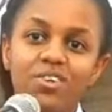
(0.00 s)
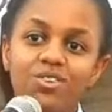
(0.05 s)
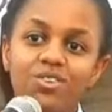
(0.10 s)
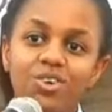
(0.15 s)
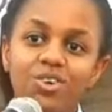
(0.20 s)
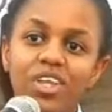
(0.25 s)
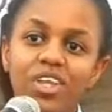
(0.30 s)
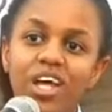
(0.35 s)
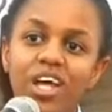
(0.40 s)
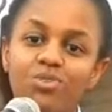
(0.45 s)

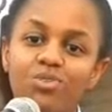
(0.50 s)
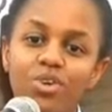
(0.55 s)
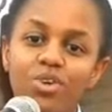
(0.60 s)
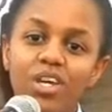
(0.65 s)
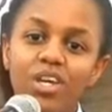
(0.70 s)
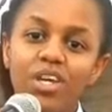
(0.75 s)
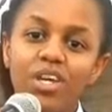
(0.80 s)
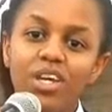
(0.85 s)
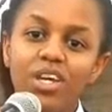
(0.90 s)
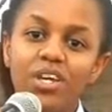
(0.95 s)
So that
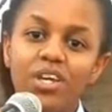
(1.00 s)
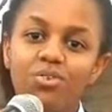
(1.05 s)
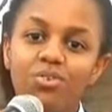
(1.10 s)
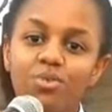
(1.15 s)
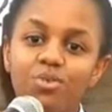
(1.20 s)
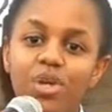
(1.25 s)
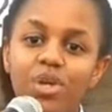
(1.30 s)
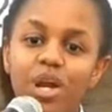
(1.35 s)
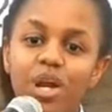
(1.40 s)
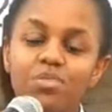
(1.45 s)
way, it
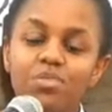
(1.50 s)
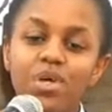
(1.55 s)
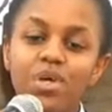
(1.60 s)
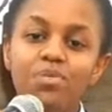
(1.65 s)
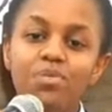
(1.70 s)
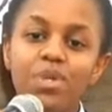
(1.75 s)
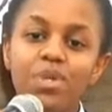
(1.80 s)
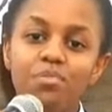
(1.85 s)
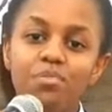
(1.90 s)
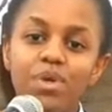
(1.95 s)
will become
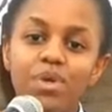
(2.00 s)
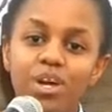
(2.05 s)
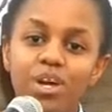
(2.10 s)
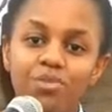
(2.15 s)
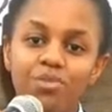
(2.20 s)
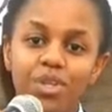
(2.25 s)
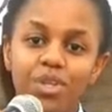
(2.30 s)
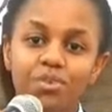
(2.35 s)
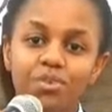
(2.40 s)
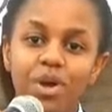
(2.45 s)
something better
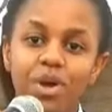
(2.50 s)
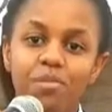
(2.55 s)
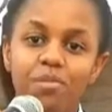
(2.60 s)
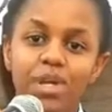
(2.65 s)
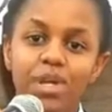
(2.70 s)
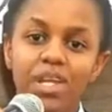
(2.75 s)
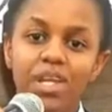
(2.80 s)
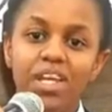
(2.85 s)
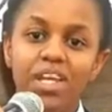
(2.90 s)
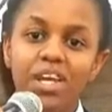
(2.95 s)
for the
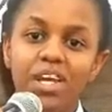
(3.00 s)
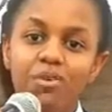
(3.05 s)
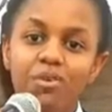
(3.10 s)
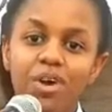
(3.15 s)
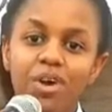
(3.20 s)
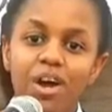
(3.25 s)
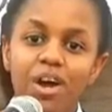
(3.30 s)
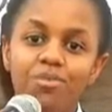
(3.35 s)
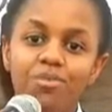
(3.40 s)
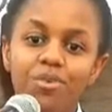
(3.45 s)
family.
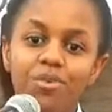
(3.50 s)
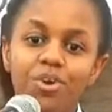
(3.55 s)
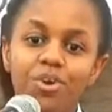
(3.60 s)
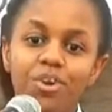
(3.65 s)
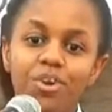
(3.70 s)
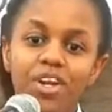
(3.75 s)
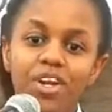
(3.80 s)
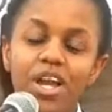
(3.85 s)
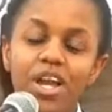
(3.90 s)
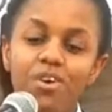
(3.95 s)
We
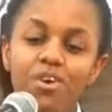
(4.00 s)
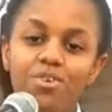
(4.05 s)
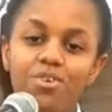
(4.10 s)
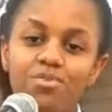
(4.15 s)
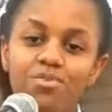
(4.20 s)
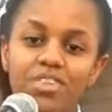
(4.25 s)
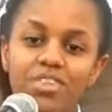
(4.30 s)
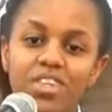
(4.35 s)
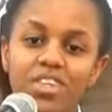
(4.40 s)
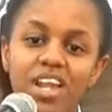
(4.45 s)
already have
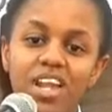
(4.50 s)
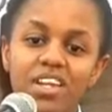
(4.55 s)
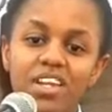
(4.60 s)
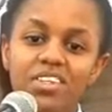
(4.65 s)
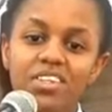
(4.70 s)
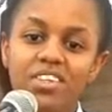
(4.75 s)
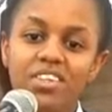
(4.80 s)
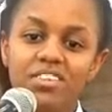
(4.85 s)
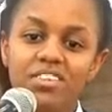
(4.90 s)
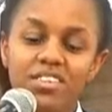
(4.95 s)
invested an
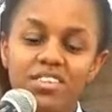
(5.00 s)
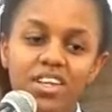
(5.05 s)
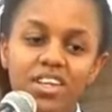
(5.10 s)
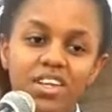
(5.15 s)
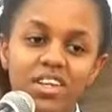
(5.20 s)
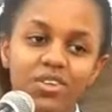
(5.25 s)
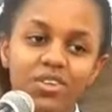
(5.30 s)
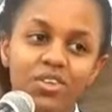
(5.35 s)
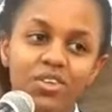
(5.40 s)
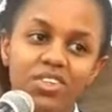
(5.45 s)
interest.
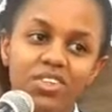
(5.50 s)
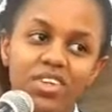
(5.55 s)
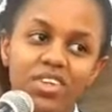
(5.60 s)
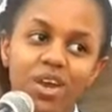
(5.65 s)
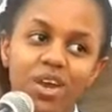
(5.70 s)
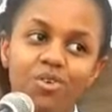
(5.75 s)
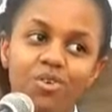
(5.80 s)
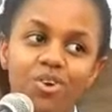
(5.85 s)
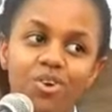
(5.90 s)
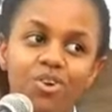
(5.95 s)
Then he thought
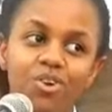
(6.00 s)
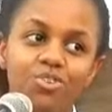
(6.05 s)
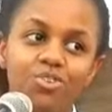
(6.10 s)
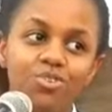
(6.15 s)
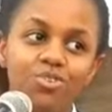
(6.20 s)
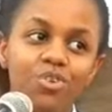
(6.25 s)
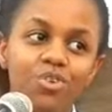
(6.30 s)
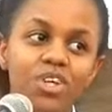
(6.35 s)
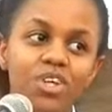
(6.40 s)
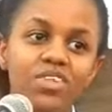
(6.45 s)
I could
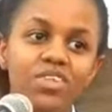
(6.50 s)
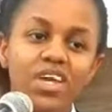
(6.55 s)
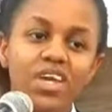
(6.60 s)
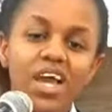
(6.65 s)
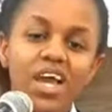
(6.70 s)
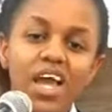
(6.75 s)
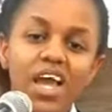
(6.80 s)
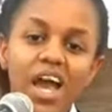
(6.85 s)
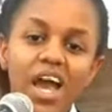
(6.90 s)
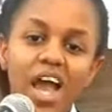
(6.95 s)
not do it.
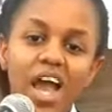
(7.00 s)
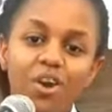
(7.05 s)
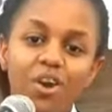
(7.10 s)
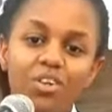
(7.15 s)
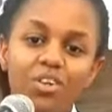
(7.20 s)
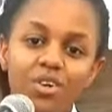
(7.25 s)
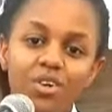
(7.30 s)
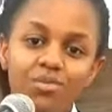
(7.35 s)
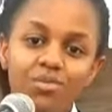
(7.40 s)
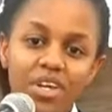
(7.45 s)
I
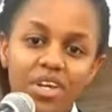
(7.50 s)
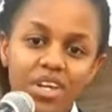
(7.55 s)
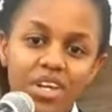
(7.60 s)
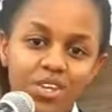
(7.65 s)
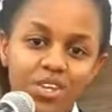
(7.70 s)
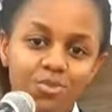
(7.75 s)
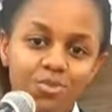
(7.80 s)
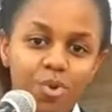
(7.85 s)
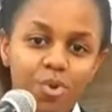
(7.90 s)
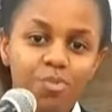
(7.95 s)
wrote a very
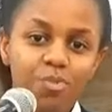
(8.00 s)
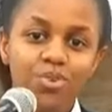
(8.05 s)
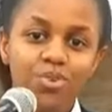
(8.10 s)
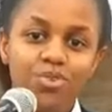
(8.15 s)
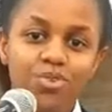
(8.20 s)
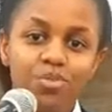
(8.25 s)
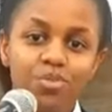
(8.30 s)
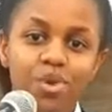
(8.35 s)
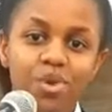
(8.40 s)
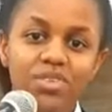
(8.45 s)
nice
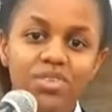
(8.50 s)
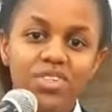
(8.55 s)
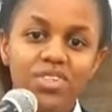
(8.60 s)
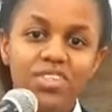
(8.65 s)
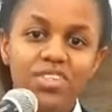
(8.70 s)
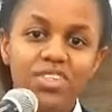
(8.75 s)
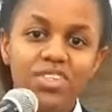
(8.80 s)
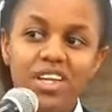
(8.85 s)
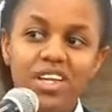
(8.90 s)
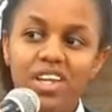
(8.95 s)
proposal about
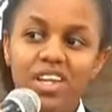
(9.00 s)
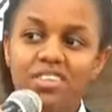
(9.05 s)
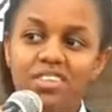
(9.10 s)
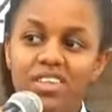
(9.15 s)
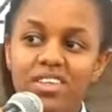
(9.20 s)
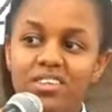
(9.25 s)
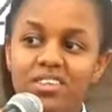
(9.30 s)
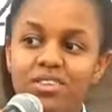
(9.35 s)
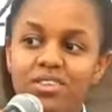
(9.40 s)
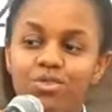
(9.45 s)
it, and I
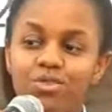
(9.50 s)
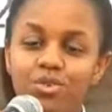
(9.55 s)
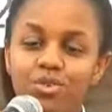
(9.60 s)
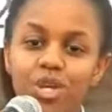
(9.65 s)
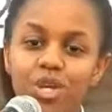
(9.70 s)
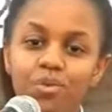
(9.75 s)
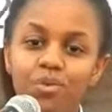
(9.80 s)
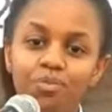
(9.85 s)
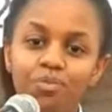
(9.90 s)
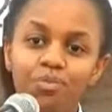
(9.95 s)
sent it to
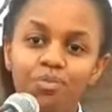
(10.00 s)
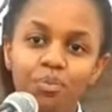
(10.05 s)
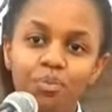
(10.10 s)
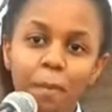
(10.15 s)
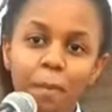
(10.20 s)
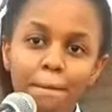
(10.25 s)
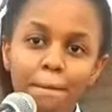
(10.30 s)
him.